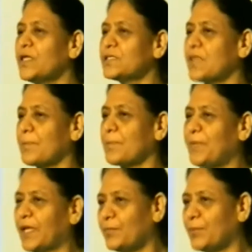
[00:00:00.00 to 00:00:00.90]

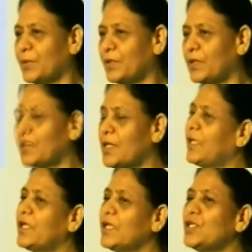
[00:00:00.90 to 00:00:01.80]
applicable
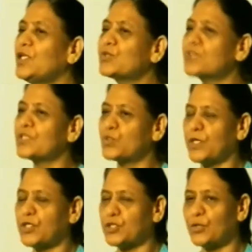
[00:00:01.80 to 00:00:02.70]
in a new
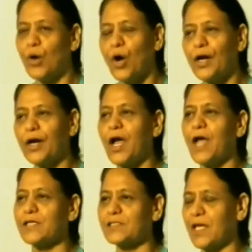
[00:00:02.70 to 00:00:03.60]
situation. Or I
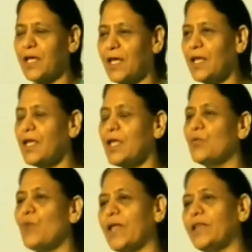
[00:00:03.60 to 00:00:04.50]
say,
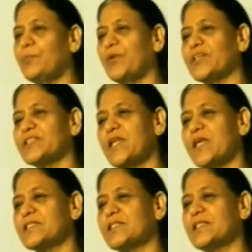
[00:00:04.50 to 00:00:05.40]
when the person
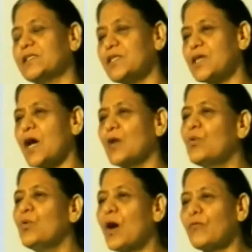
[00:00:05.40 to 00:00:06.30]
has learned a
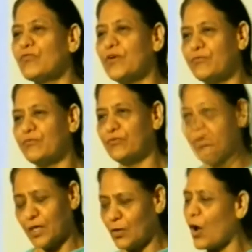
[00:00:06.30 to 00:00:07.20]
rule of
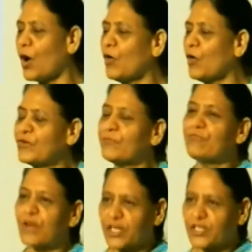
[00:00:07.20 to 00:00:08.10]
law of
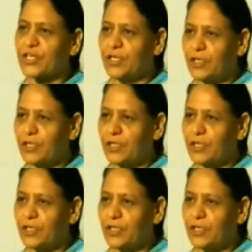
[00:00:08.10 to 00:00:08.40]
refraction,